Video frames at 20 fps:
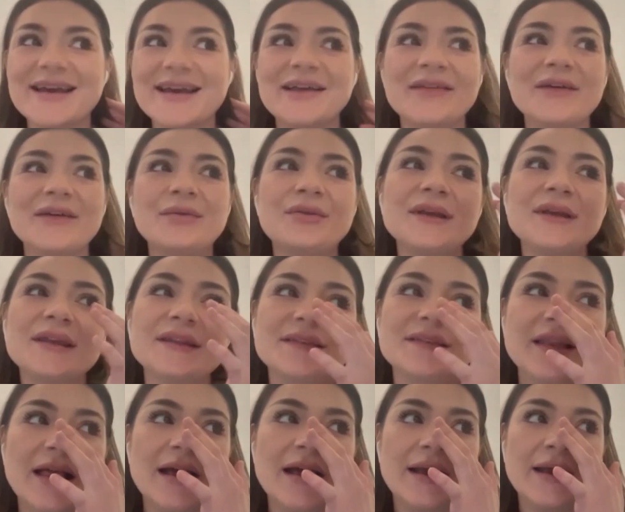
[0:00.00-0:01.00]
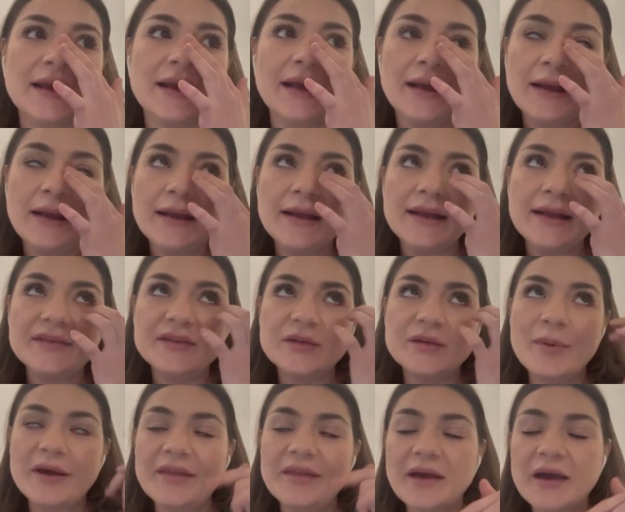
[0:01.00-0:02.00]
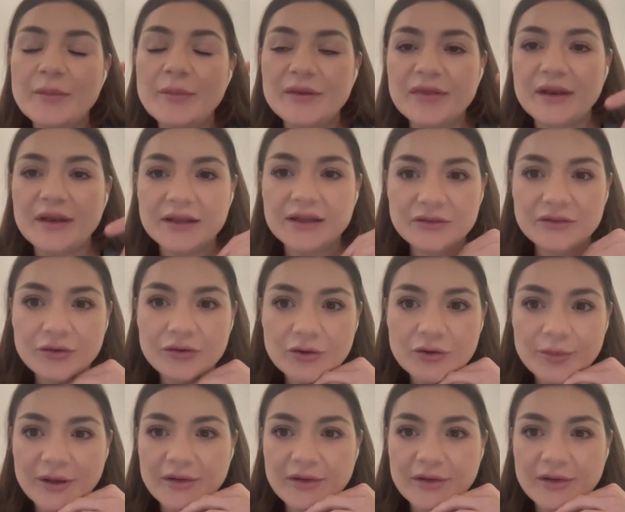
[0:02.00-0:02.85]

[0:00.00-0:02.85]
And I think it's a bad habit that I took,